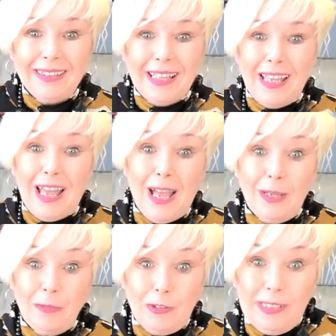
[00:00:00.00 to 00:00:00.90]
Hi there,
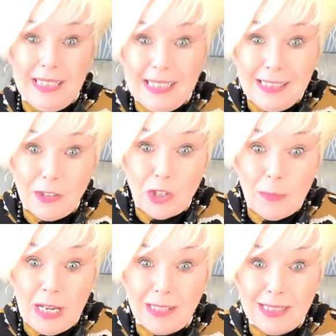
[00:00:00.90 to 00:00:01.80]
I'm Christine the
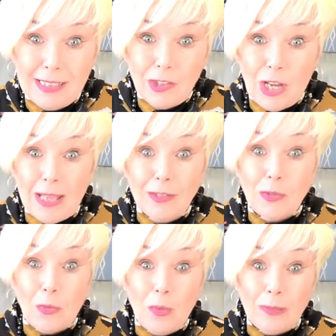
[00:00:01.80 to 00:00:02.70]
Gemini Stitcher
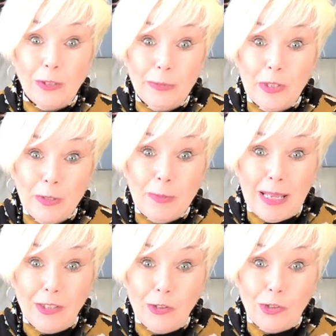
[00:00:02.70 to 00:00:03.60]
and welcome to
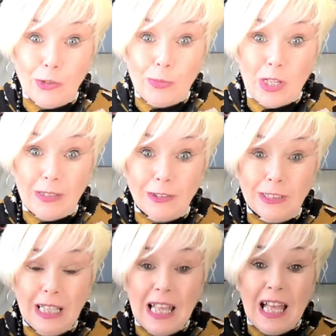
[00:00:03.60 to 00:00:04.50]
my YouTube
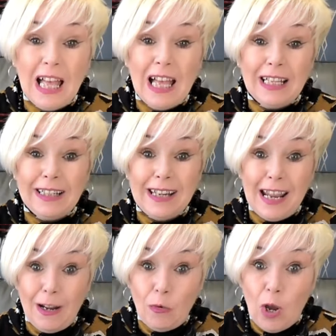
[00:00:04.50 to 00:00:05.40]
channel.
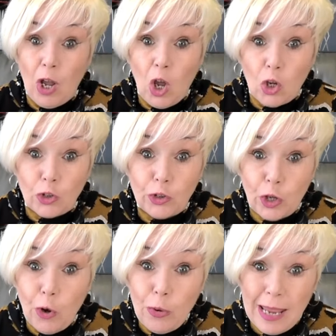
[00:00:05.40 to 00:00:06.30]
Now,
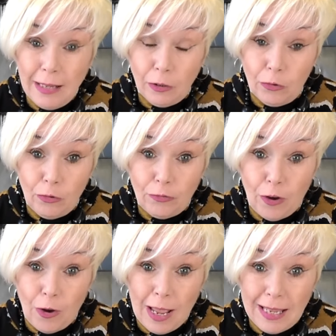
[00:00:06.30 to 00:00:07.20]
Sew Yellow
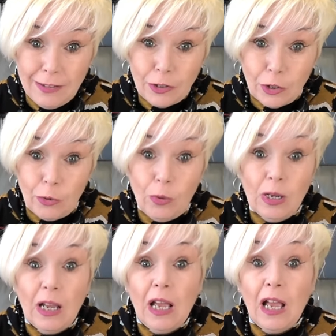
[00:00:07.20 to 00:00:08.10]
for Endo
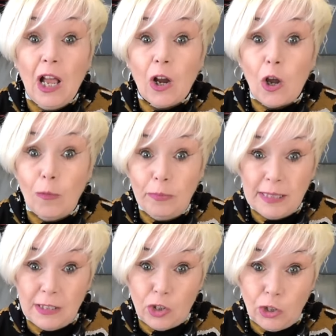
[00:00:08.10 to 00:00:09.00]

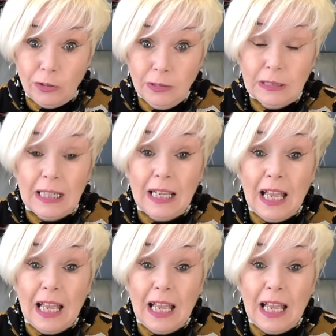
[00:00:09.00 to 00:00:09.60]
competition